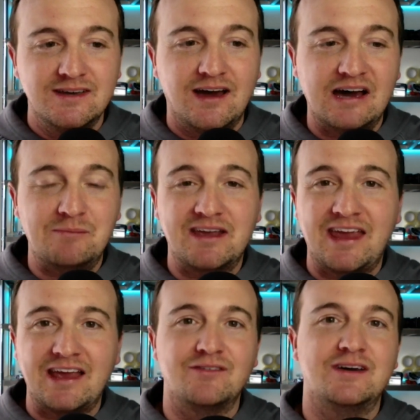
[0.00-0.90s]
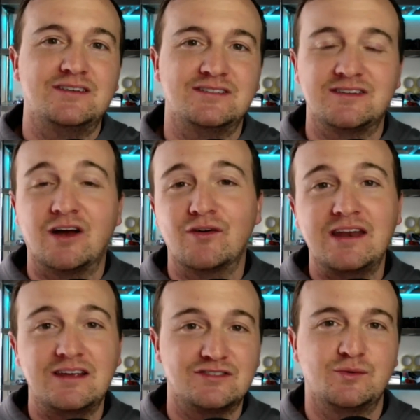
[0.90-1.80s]
But Canva just
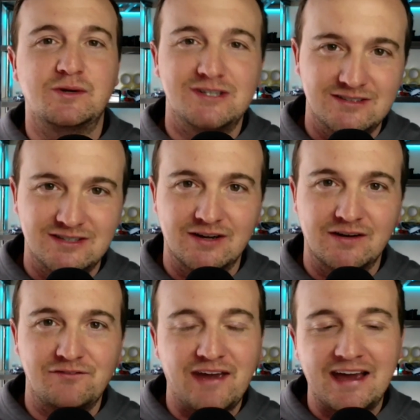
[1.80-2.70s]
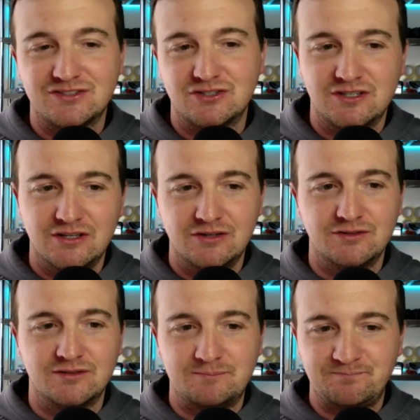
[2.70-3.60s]
already is so much easier and faster to
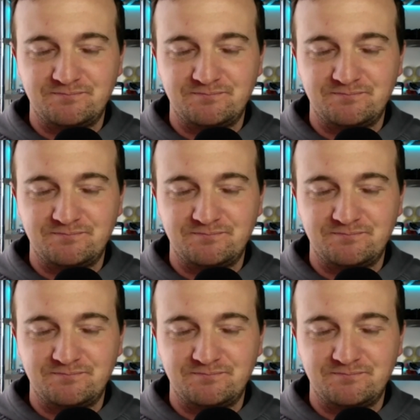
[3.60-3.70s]
use